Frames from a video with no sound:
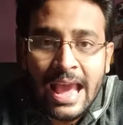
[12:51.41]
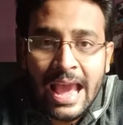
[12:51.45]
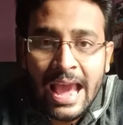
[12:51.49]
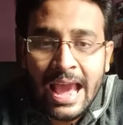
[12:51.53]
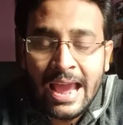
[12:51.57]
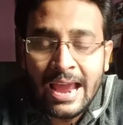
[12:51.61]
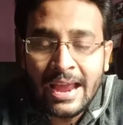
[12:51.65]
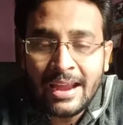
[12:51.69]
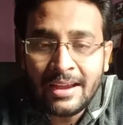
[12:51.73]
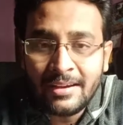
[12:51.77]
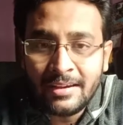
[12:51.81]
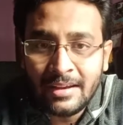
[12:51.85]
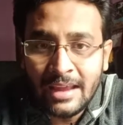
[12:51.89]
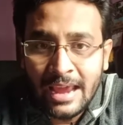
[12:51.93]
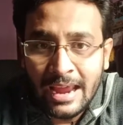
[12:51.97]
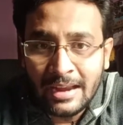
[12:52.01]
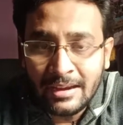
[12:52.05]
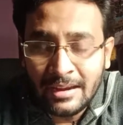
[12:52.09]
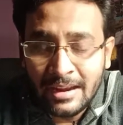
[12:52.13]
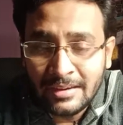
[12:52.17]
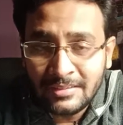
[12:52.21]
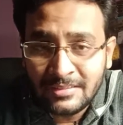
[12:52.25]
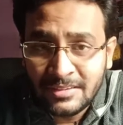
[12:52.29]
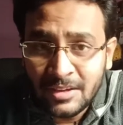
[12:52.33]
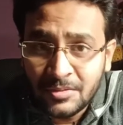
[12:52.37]

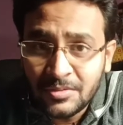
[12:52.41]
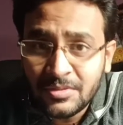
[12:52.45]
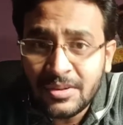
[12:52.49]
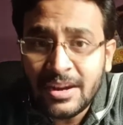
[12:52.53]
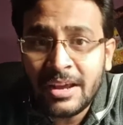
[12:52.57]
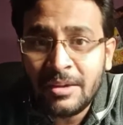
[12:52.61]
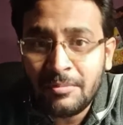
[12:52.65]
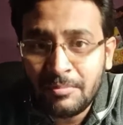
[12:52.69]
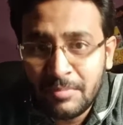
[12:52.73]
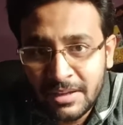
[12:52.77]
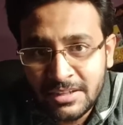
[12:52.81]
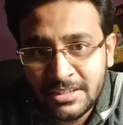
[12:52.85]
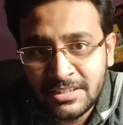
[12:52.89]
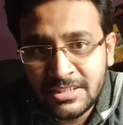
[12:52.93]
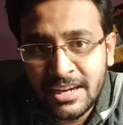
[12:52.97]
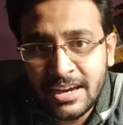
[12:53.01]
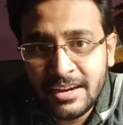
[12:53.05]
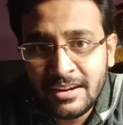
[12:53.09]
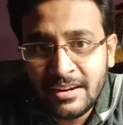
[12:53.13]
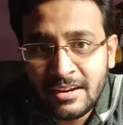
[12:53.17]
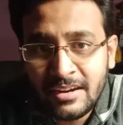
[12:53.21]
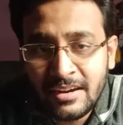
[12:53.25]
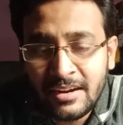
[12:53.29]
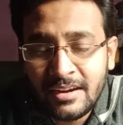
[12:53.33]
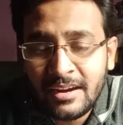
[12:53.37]
And subscribe my
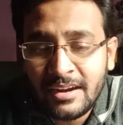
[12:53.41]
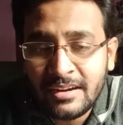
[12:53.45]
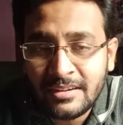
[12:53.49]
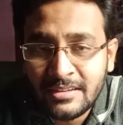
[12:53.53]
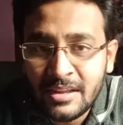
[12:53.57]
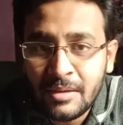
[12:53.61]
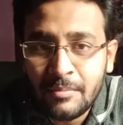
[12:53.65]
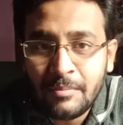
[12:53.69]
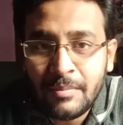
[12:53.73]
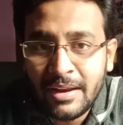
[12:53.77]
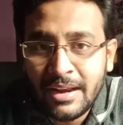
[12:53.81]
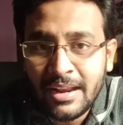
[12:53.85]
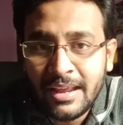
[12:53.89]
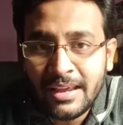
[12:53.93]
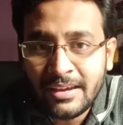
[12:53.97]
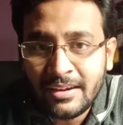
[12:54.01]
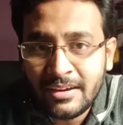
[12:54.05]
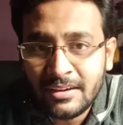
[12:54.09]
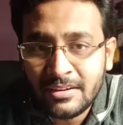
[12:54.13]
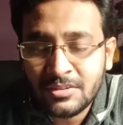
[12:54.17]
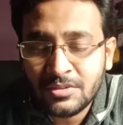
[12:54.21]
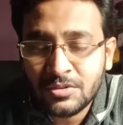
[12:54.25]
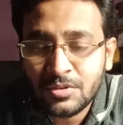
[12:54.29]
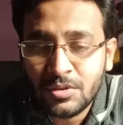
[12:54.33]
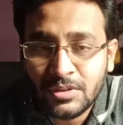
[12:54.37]
channel and hit the bell
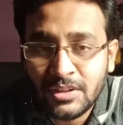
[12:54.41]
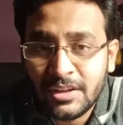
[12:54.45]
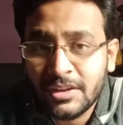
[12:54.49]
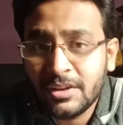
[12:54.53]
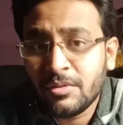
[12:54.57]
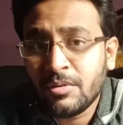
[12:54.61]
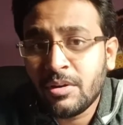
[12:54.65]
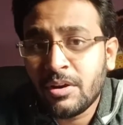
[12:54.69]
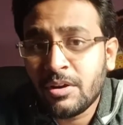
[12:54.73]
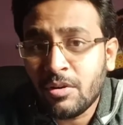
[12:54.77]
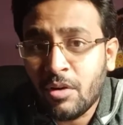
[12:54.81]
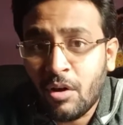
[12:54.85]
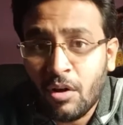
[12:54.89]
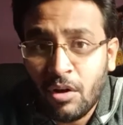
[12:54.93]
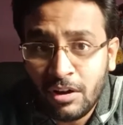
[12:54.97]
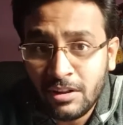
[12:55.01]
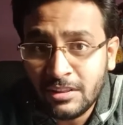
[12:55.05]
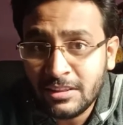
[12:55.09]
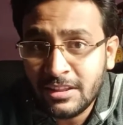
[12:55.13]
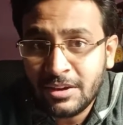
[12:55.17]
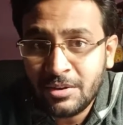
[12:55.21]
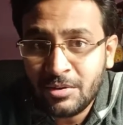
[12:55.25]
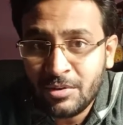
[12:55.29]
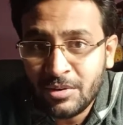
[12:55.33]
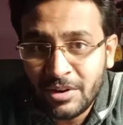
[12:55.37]
icon so that you get
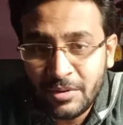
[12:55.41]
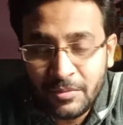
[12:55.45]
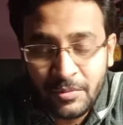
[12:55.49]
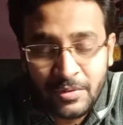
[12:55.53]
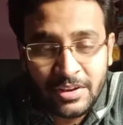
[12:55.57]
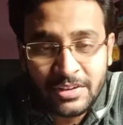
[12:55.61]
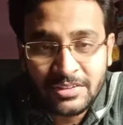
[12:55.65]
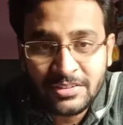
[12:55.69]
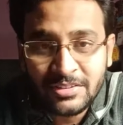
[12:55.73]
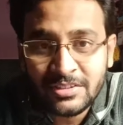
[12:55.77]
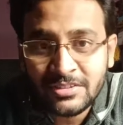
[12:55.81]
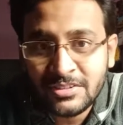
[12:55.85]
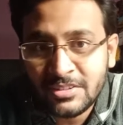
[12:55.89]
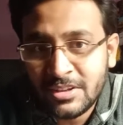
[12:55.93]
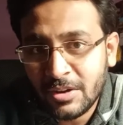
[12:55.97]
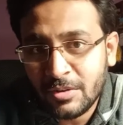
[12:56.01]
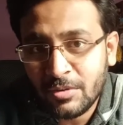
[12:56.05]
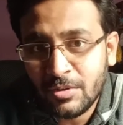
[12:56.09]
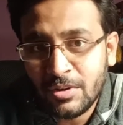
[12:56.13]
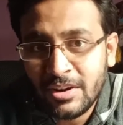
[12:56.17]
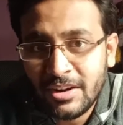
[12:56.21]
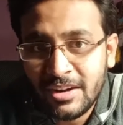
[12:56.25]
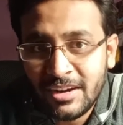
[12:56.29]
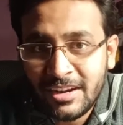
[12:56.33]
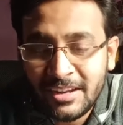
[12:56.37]
all the notifications
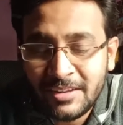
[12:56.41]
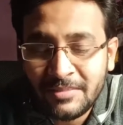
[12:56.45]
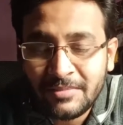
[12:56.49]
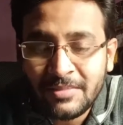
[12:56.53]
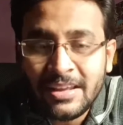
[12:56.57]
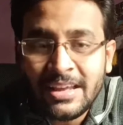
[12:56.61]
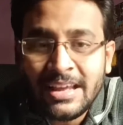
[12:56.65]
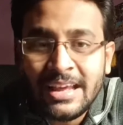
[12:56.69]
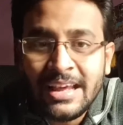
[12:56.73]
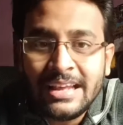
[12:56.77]
regularly.